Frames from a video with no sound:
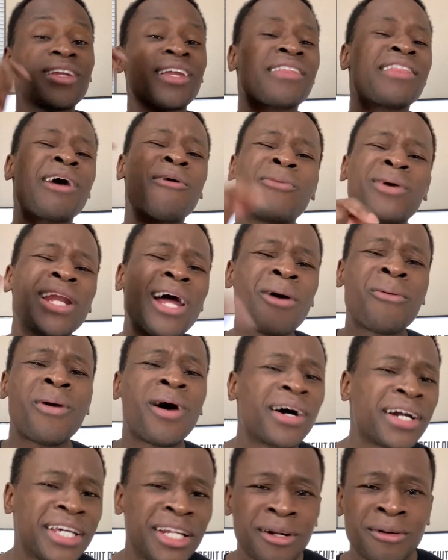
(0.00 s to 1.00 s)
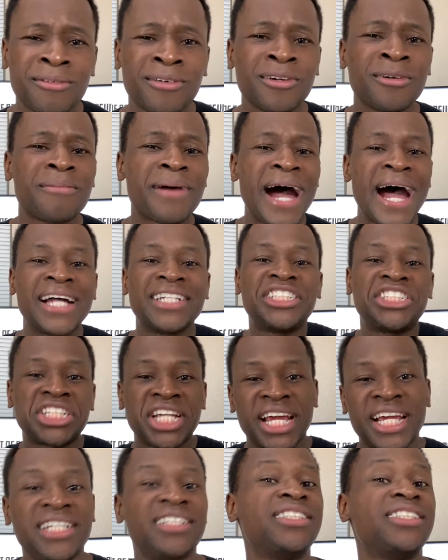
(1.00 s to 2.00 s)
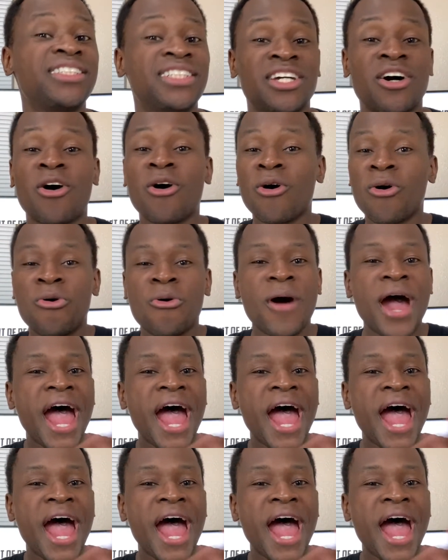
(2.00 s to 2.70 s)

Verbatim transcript: that when i walk in a room i change the whole